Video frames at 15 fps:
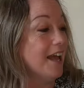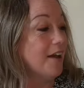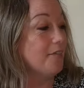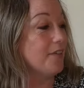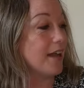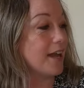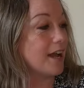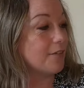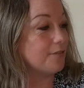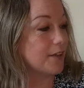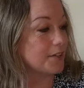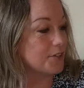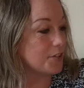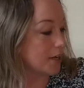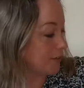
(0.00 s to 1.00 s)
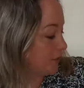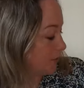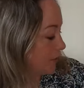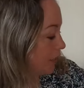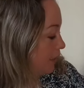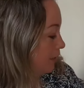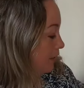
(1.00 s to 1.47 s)
They are
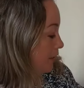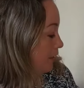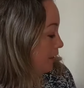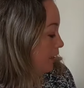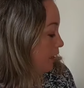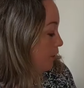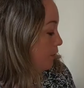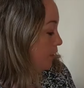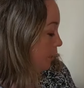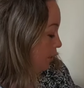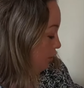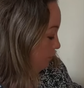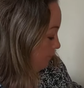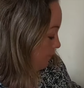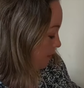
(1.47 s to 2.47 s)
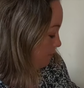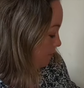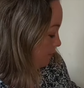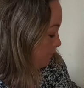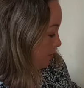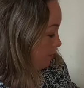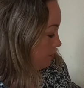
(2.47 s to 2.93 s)
fantastic. Thank you very,
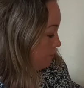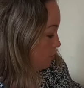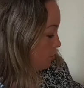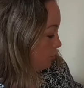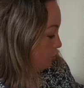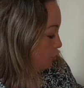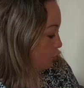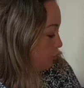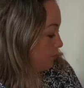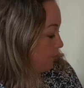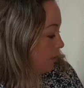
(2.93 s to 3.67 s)
very much.